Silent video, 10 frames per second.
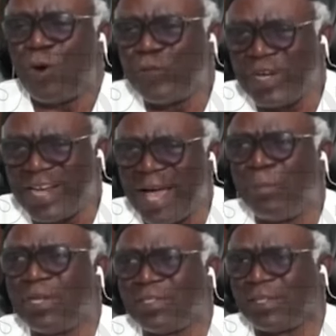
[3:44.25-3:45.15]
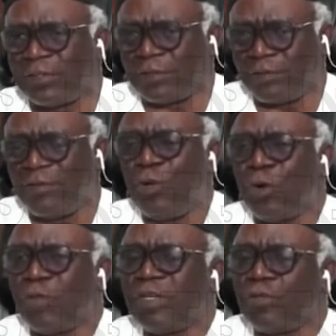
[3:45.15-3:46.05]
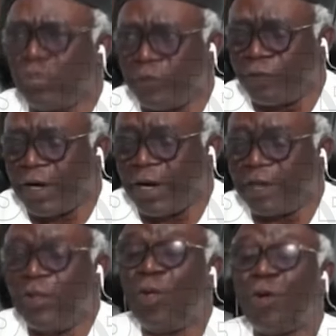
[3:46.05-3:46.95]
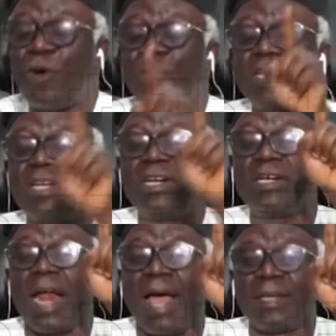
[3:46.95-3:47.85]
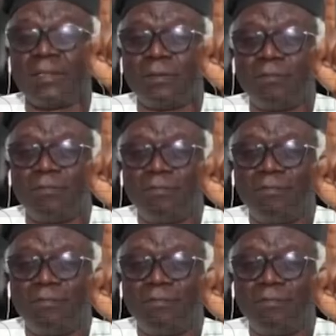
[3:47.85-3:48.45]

of the rehabilitation of the two refineries, on the ground